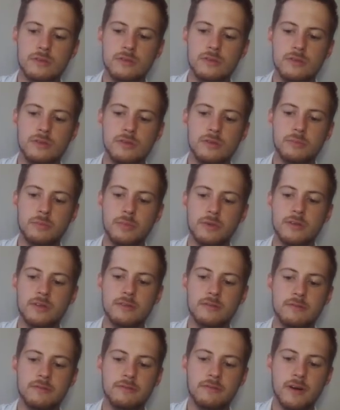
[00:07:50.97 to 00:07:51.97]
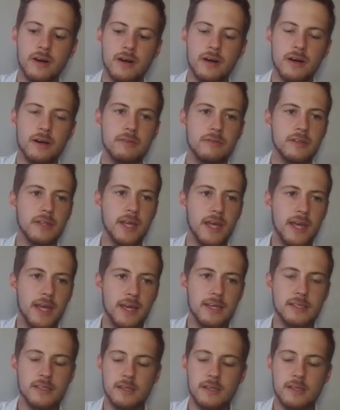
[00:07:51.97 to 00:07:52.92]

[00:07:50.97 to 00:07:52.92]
2.5 in the x